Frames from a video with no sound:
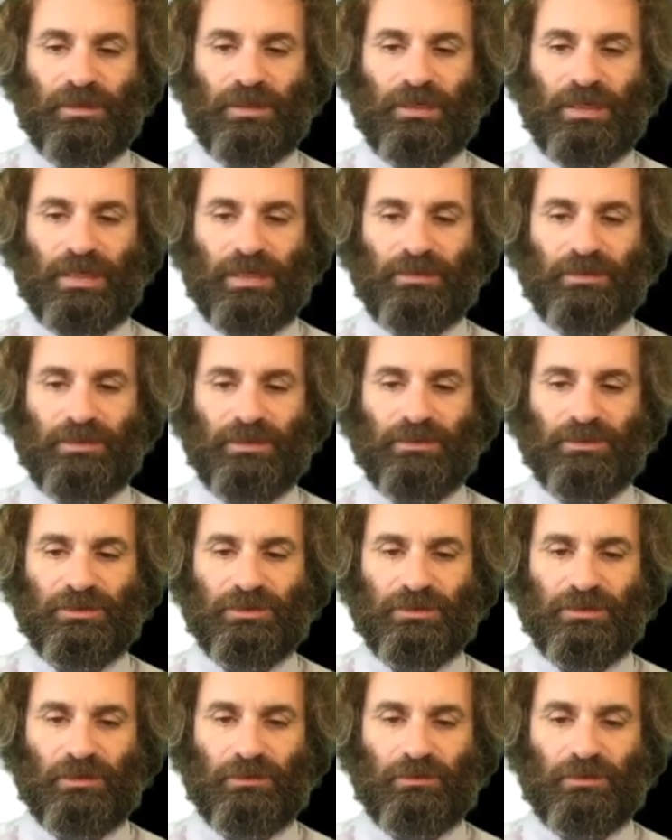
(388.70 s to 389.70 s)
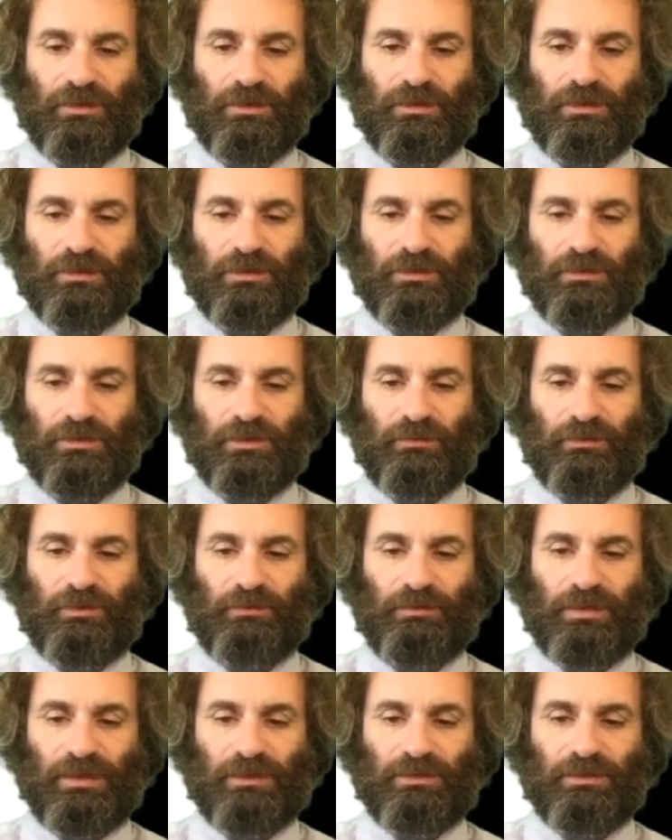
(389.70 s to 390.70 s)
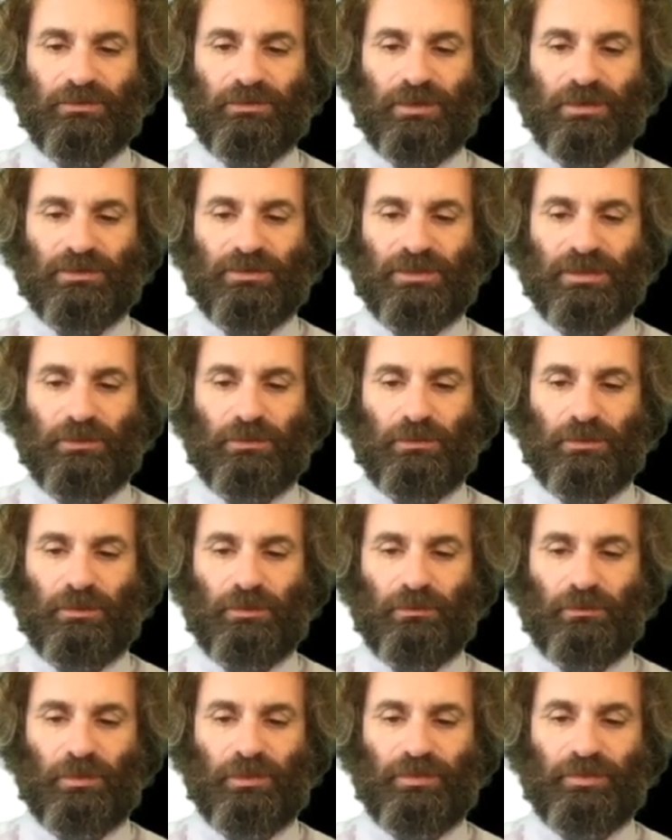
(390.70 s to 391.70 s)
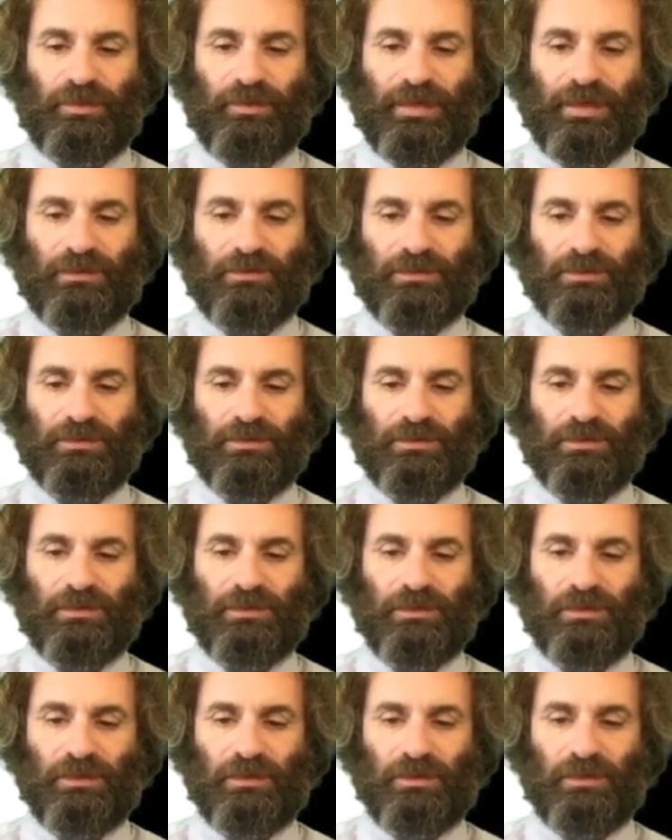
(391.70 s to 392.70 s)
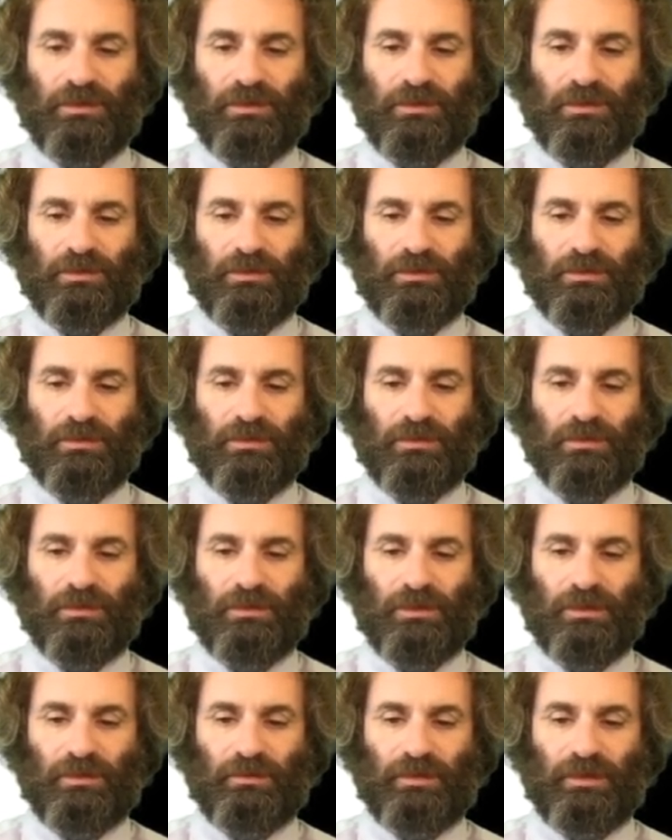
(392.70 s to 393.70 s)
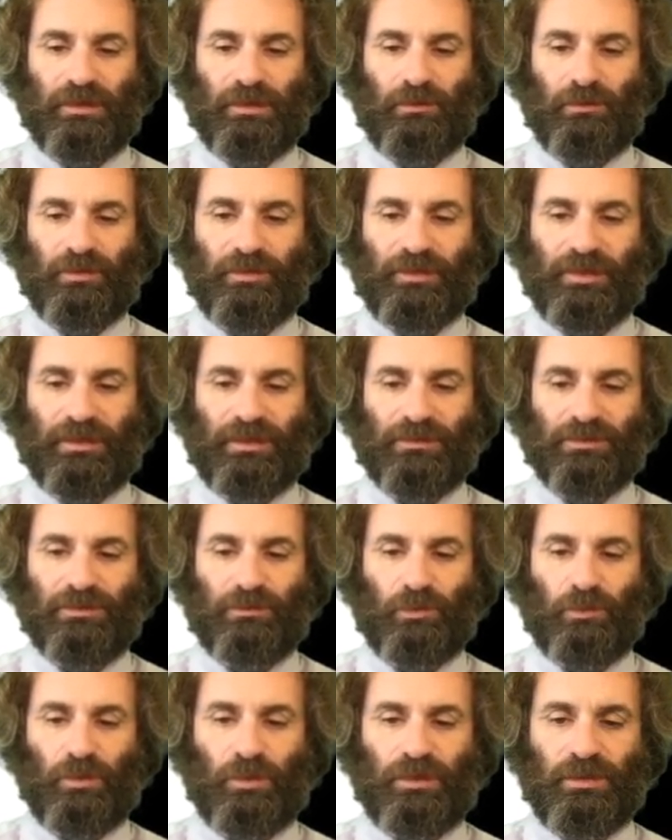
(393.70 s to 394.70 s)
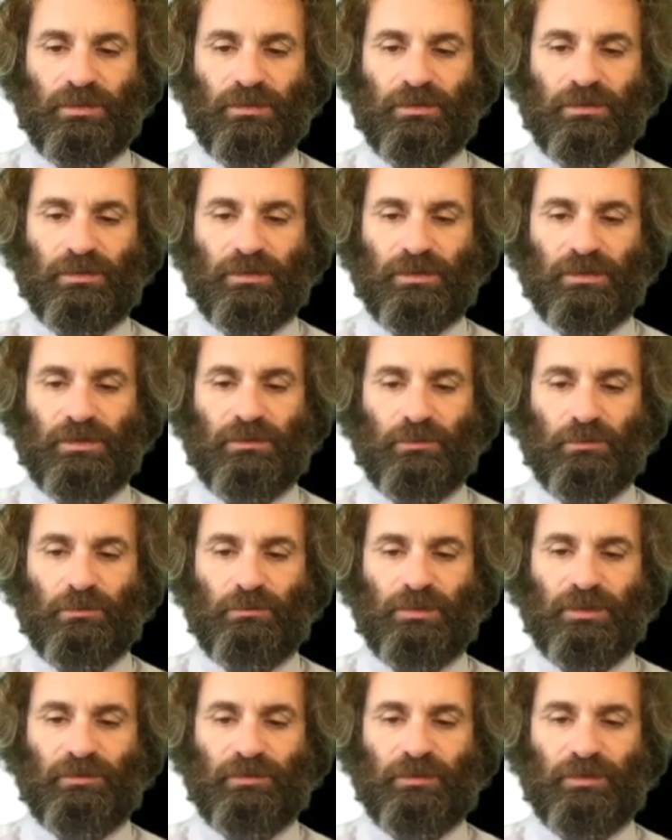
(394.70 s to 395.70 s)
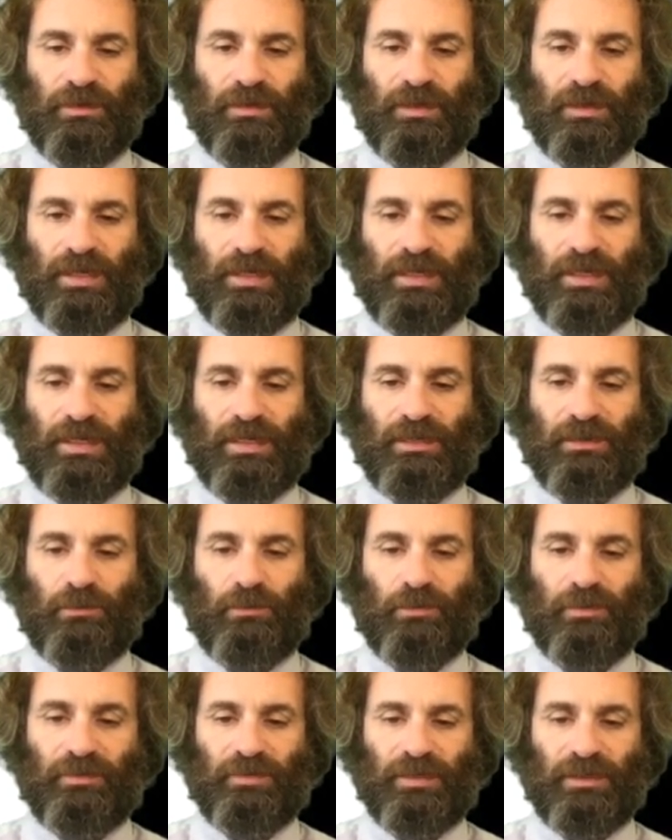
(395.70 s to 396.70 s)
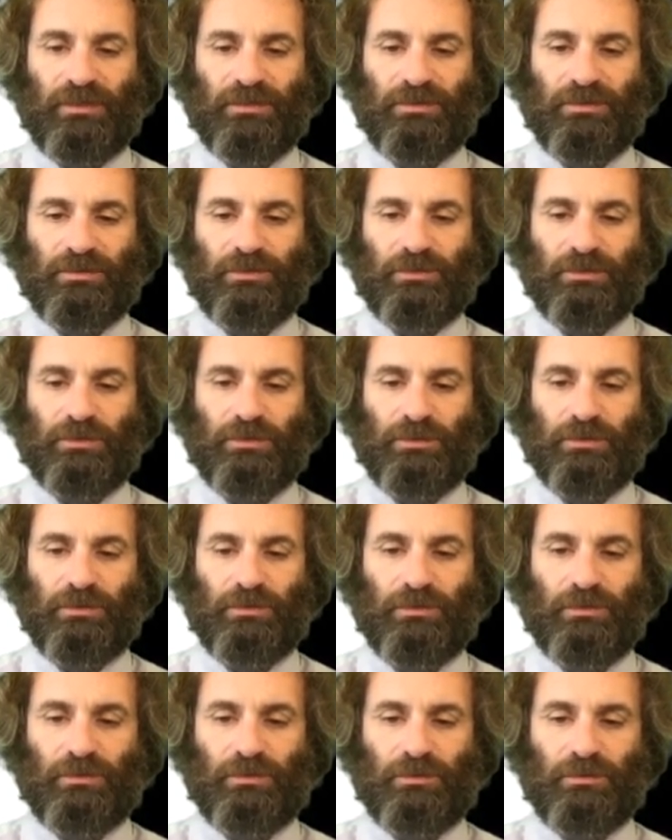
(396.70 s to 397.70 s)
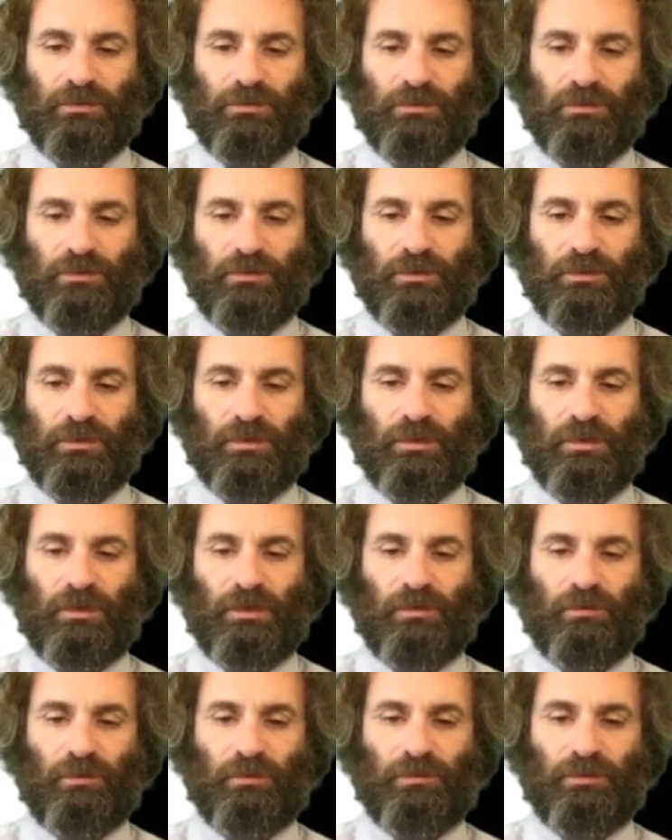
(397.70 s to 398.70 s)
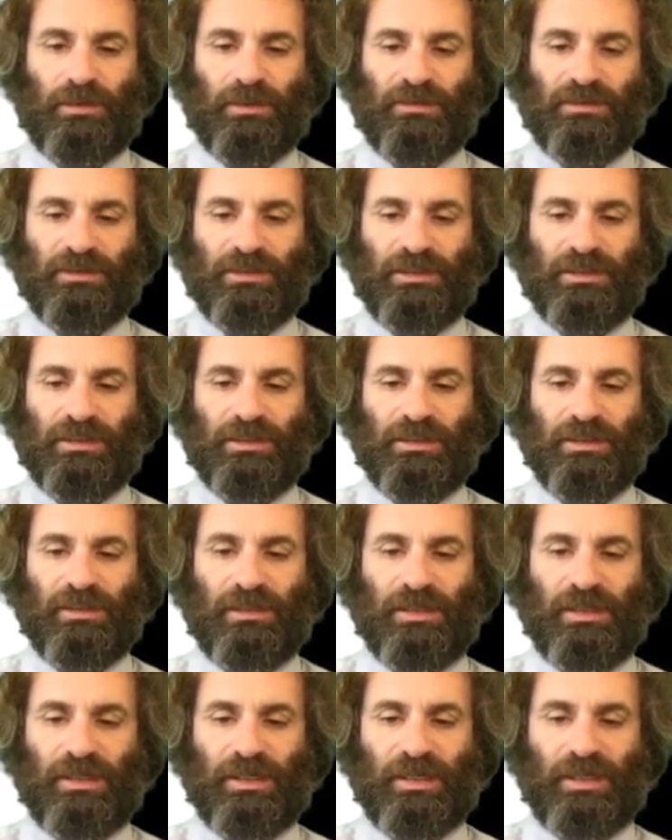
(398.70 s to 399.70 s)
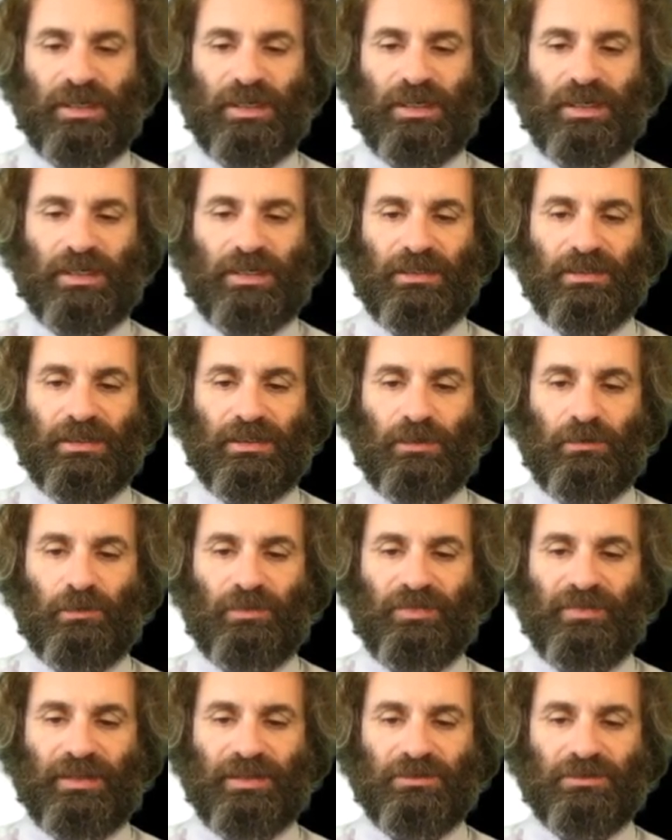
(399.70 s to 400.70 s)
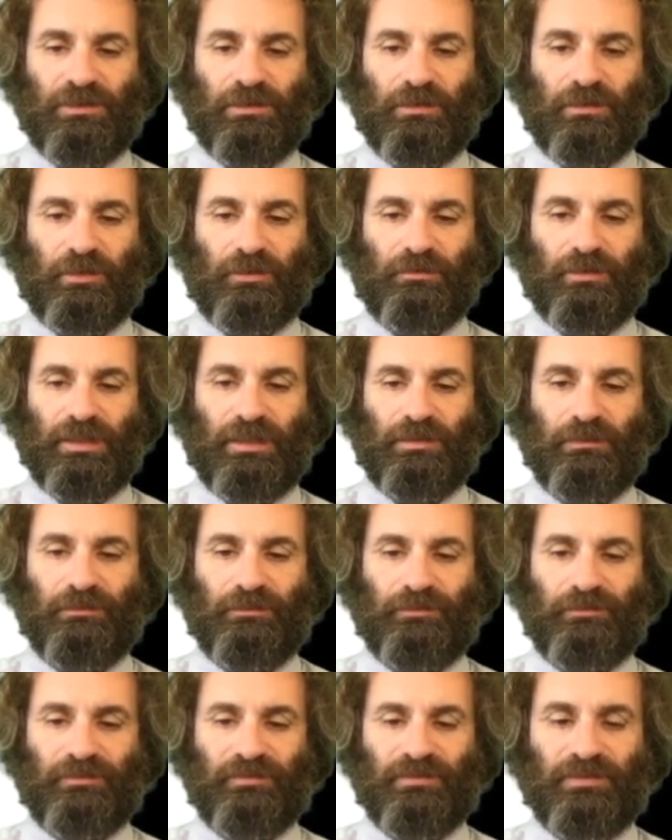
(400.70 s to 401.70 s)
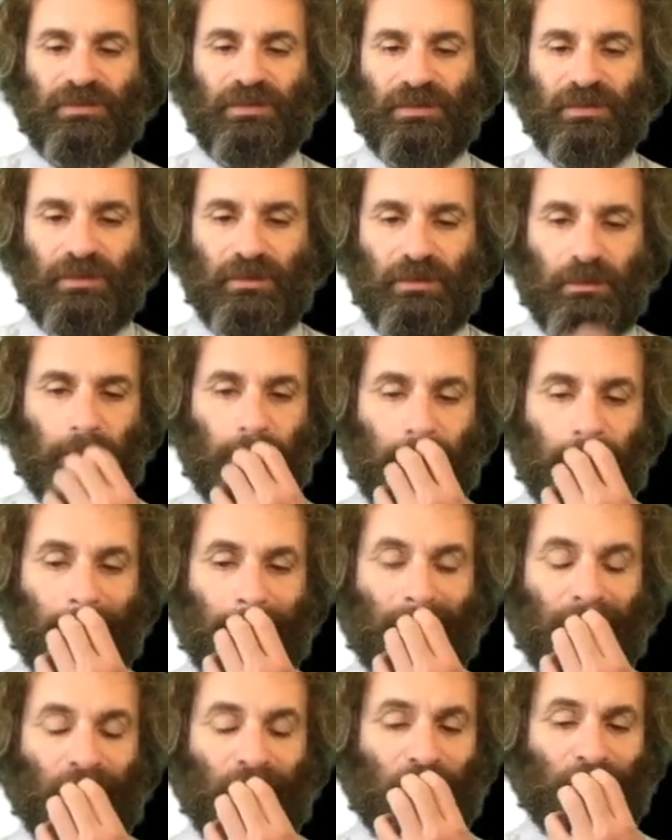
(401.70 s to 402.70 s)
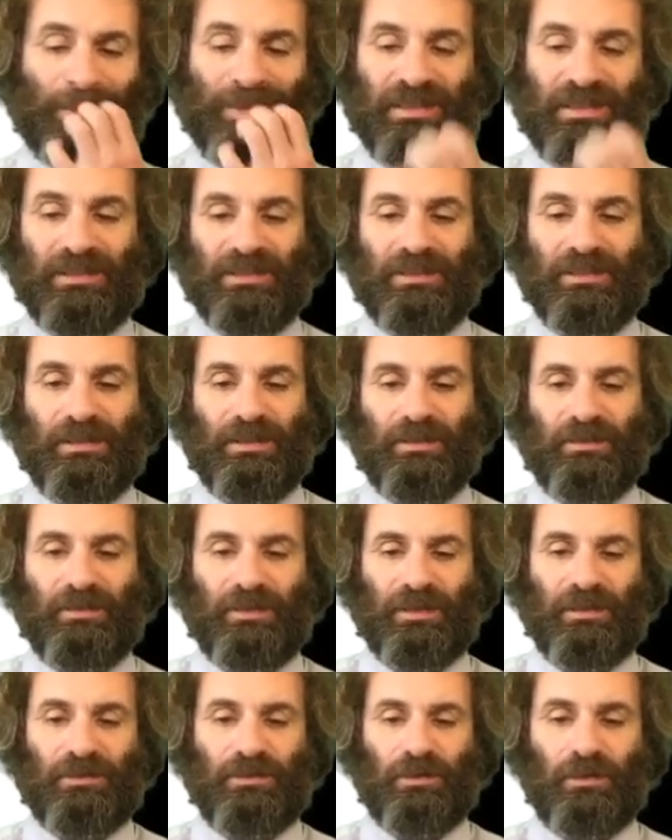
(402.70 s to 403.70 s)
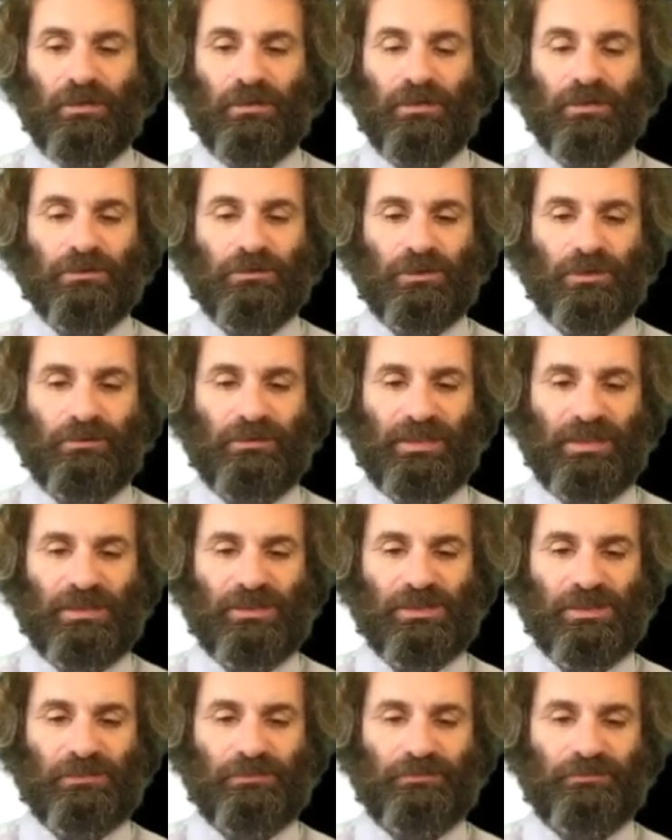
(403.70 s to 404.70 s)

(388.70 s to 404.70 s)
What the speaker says: and then a 0. So if the base address, say, were 1000, then at 1001 would be the A, 1002 would be the T, and 1003 would be the null termination.